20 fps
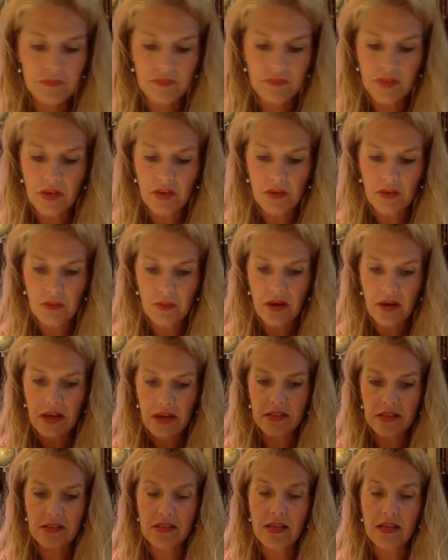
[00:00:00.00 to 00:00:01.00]
All
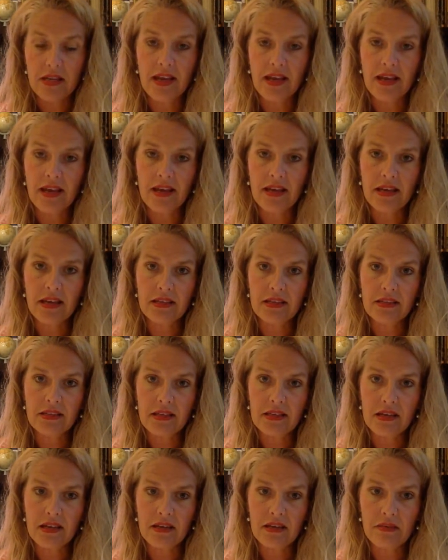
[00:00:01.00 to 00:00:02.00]
right,
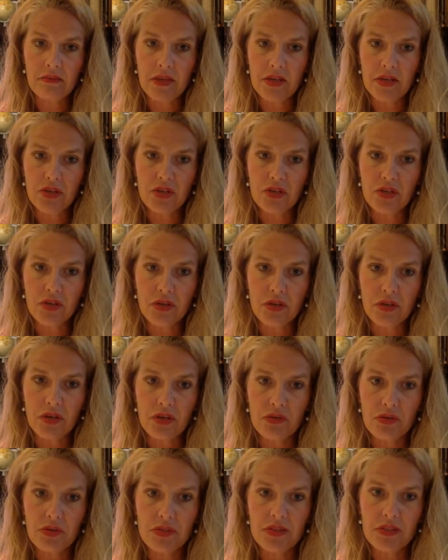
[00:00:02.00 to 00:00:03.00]
and make sure
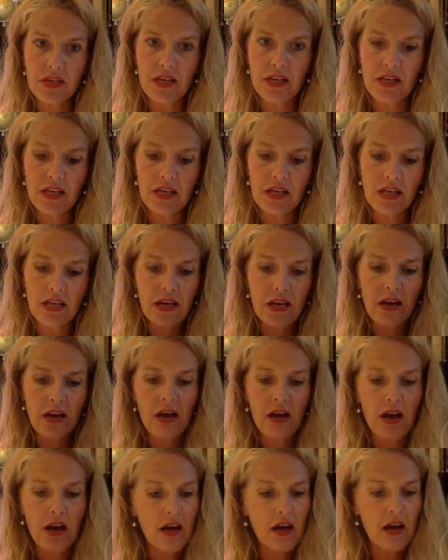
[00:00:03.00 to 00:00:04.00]
you study
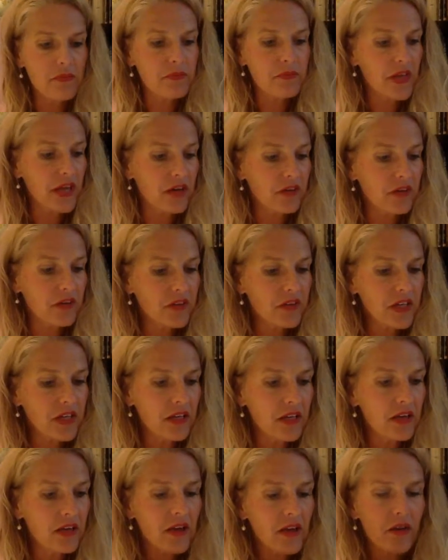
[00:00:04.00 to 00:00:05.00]
carefully
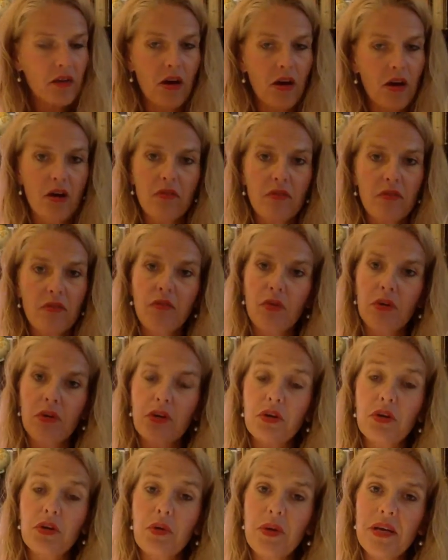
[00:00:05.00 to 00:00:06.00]
for
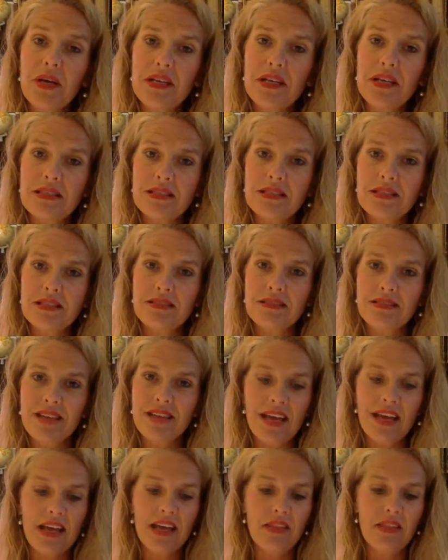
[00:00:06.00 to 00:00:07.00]
your quiz.
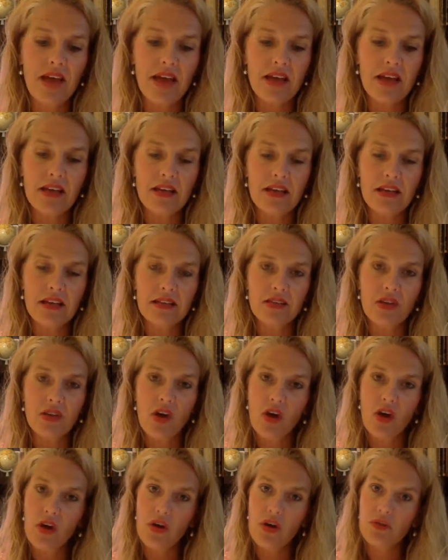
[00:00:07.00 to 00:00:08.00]
And that is
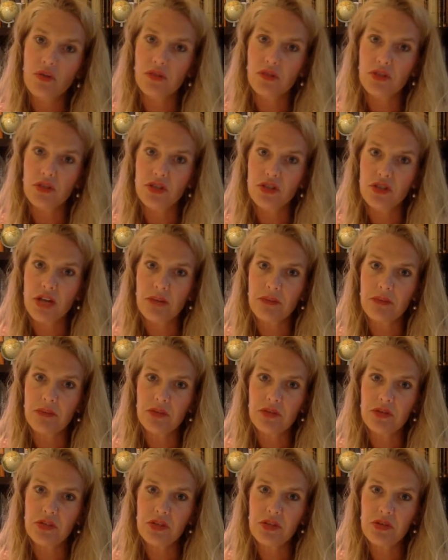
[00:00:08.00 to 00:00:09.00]
all for Chapter
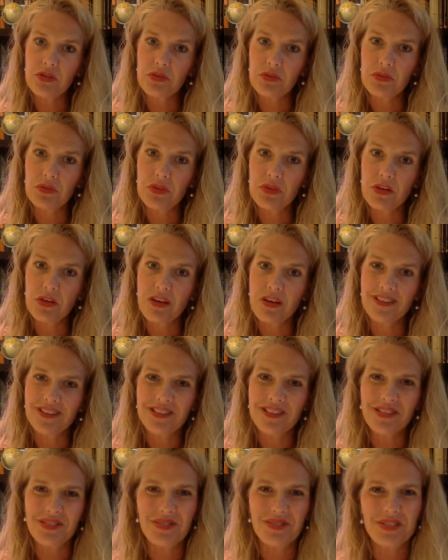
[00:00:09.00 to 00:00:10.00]
2, the
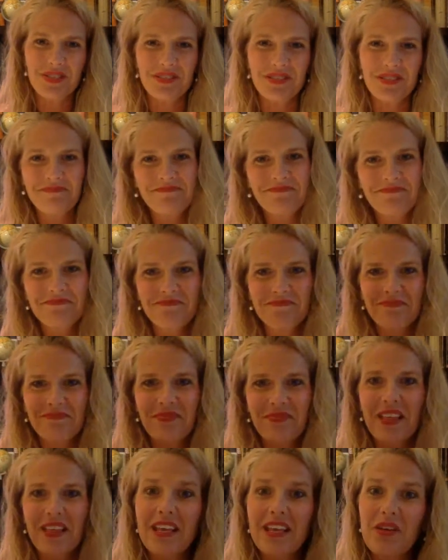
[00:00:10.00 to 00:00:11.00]
Constitution.
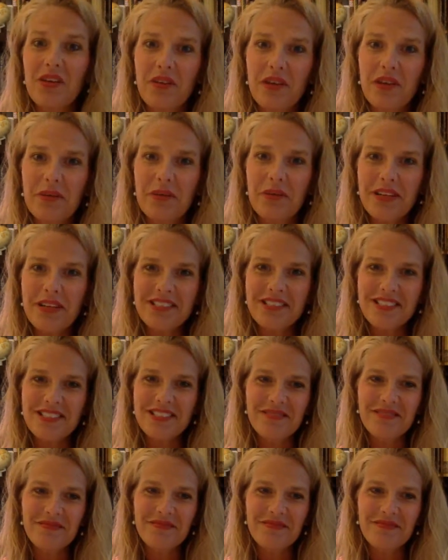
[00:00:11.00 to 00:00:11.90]
Thank you very much.